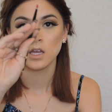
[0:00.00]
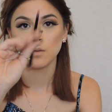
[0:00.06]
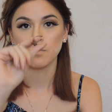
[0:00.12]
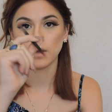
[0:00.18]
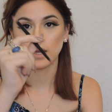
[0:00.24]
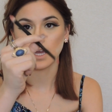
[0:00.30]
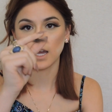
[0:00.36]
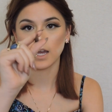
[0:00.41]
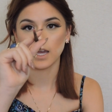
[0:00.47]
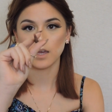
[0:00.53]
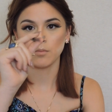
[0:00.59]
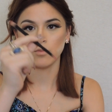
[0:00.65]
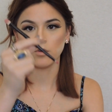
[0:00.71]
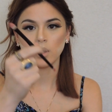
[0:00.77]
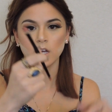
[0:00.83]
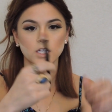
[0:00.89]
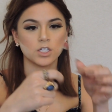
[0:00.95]
My eye
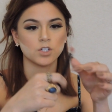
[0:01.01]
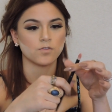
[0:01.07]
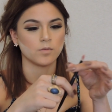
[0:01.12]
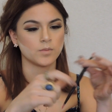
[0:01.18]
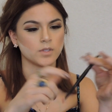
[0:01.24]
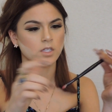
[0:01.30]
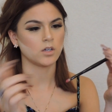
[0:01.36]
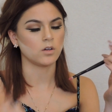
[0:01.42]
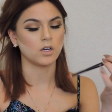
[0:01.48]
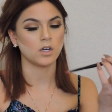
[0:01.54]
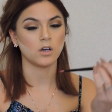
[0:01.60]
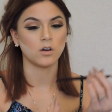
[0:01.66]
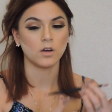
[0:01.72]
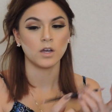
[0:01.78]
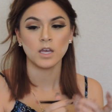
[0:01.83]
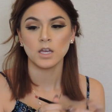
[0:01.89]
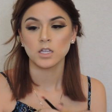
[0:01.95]
brush from
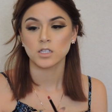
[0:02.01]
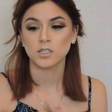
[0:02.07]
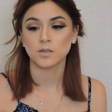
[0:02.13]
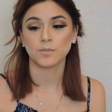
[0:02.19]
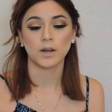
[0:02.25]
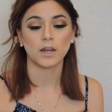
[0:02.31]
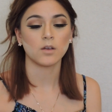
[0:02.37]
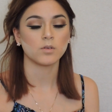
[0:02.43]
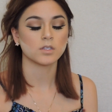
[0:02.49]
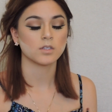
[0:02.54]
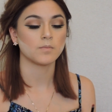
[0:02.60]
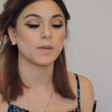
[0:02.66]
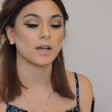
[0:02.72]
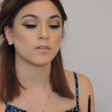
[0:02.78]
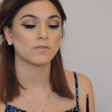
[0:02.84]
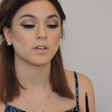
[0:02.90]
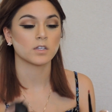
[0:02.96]
Soho. Spray it with some
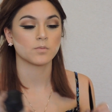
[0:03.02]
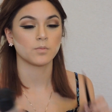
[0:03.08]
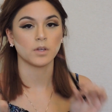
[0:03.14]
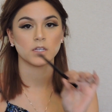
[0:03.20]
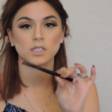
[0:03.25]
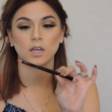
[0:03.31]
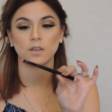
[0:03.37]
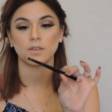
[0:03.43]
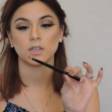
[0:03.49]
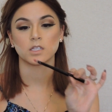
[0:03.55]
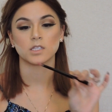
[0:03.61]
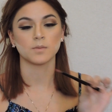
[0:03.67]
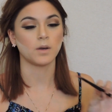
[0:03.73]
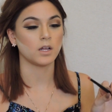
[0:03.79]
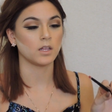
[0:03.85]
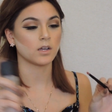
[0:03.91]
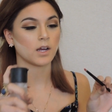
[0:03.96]
MAC Fix Plus on the
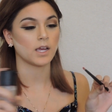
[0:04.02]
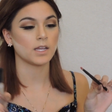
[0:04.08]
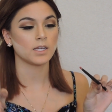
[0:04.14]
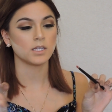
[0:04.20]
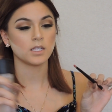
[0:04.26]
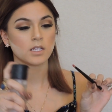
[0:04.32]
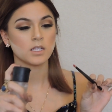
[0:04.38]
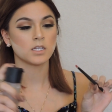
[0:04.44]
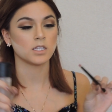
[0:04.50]
smaller end.